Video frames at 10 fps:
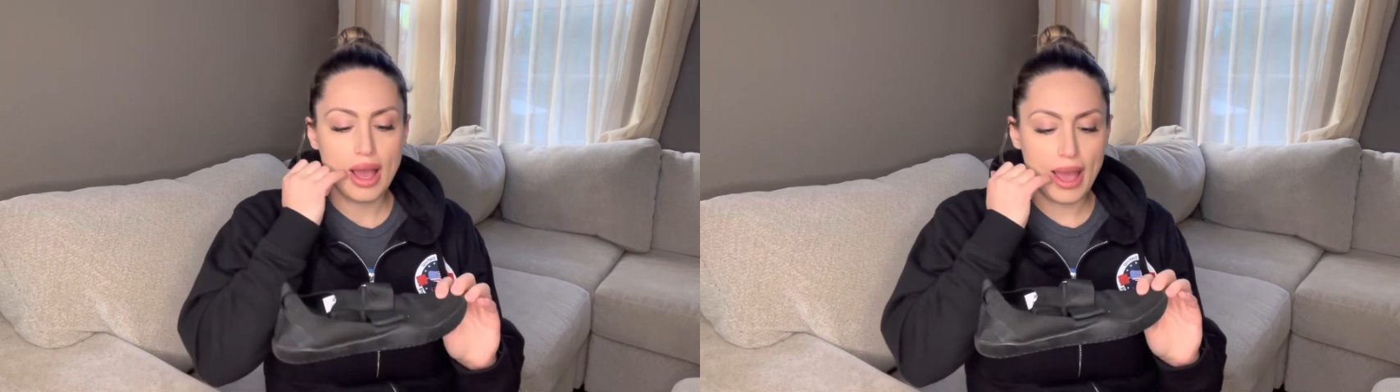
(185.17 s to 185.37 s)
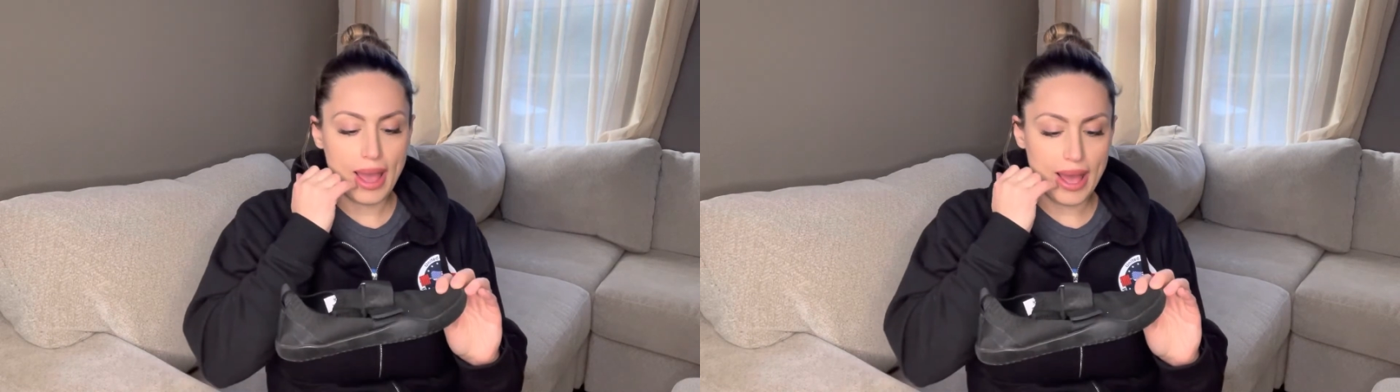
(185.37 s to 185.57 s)

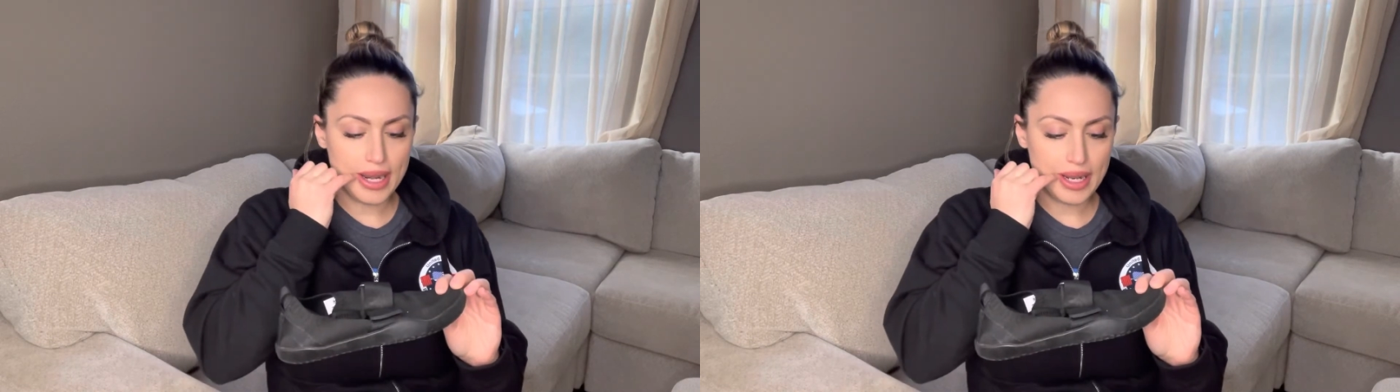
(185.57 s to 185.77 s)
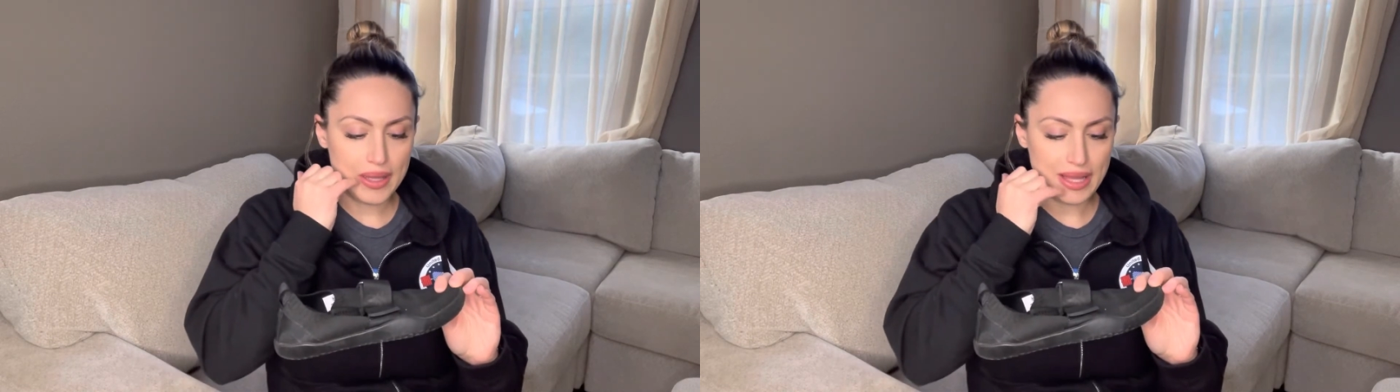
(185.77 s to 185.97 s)

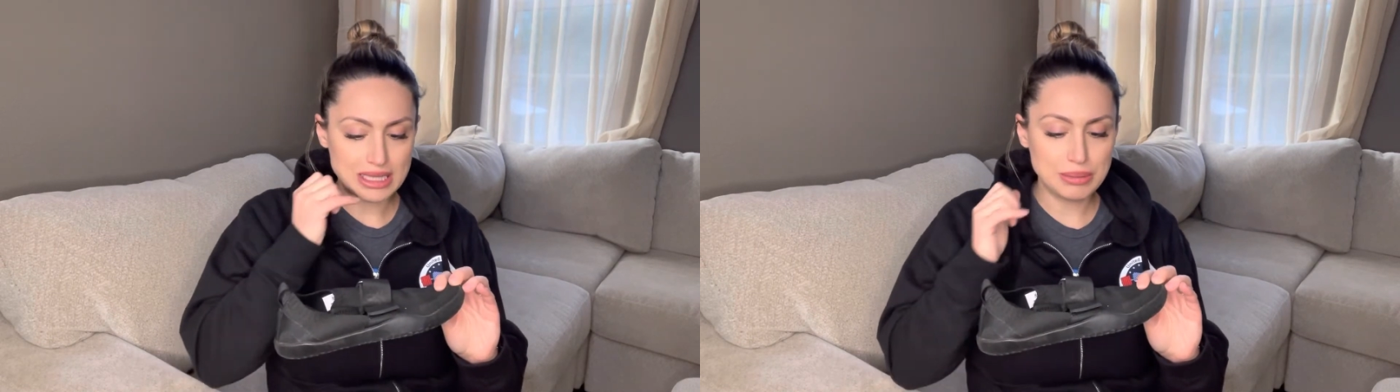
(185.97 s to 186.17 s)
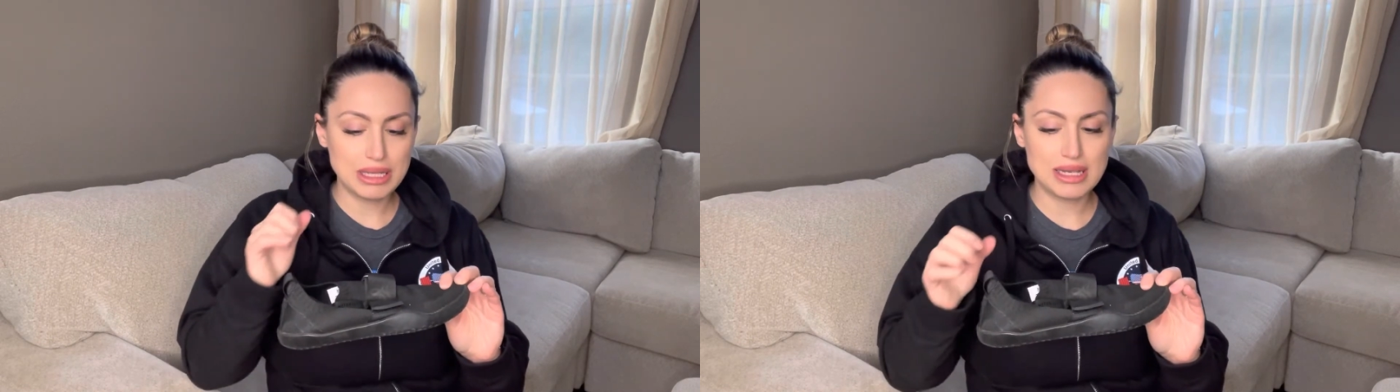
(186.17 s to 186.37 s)
And that's
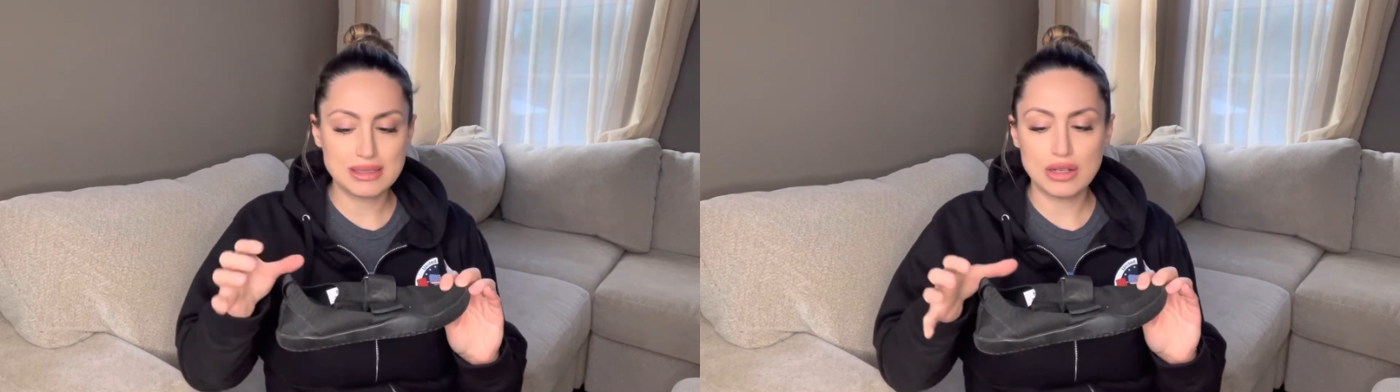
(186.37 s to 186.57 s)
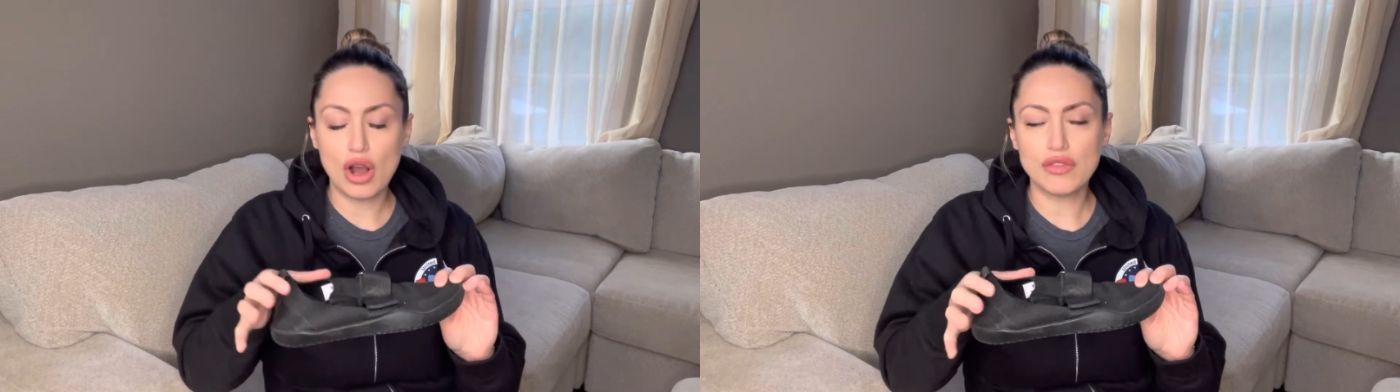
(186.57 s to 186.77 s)
because
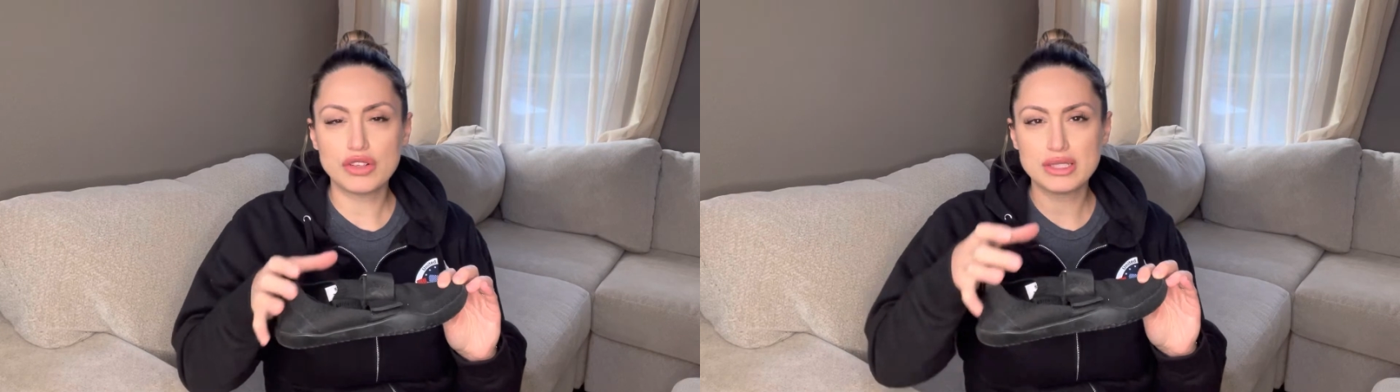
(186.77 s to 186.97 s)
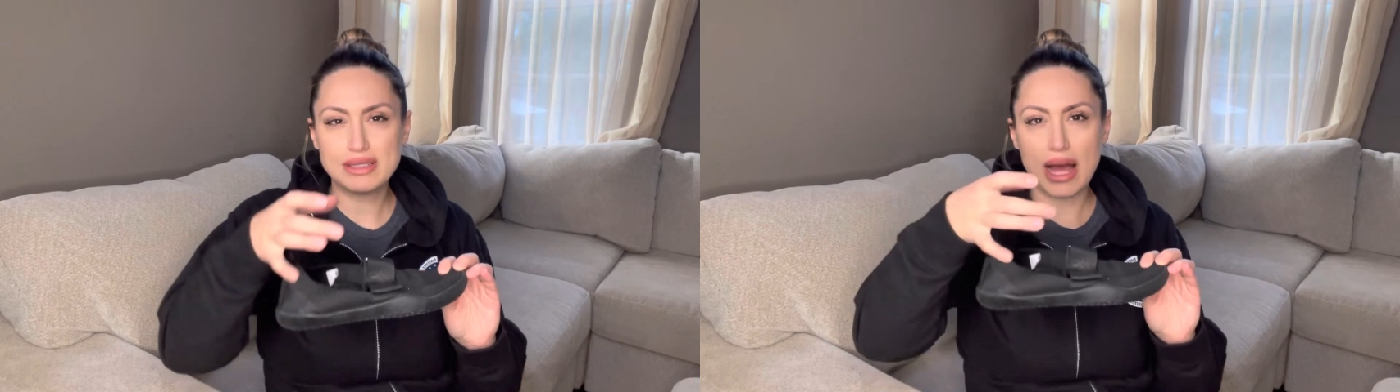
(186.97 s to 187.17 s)
it
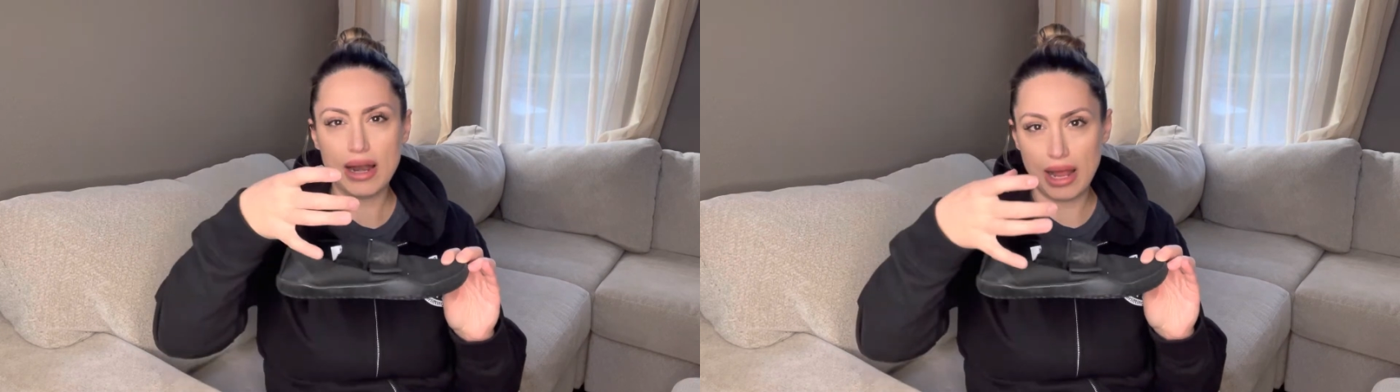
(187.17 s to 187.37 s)
offers that